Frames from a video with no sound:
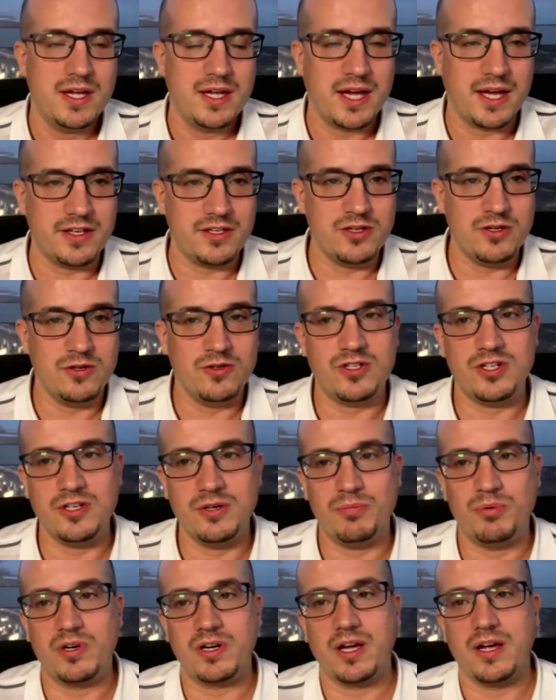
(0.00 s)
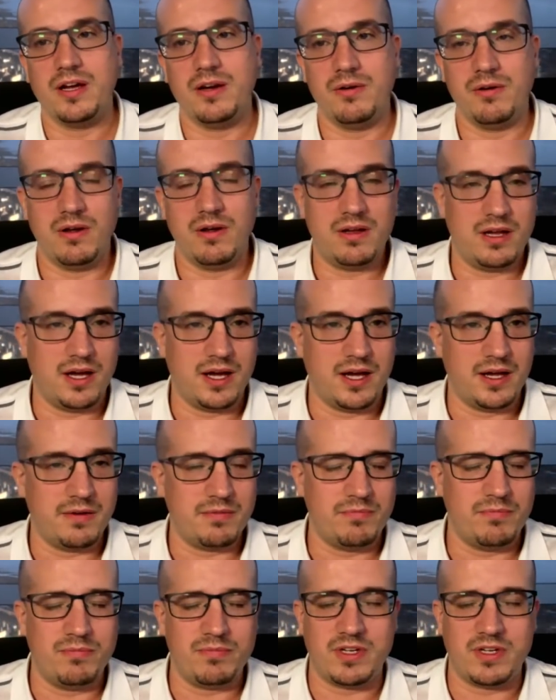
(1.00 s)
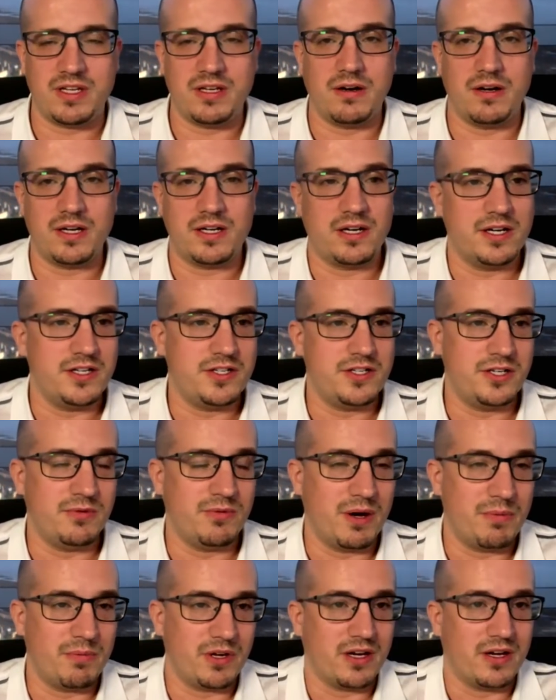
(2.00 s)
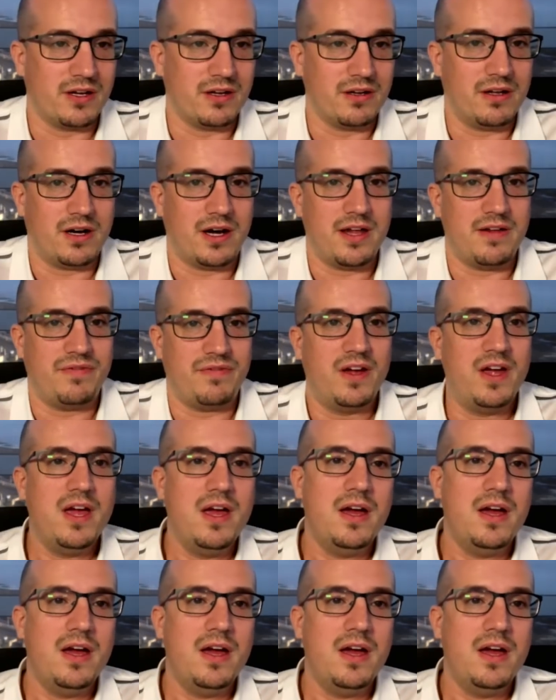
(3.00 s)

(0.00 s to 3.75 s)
and YouTube will go guide you when we're going live.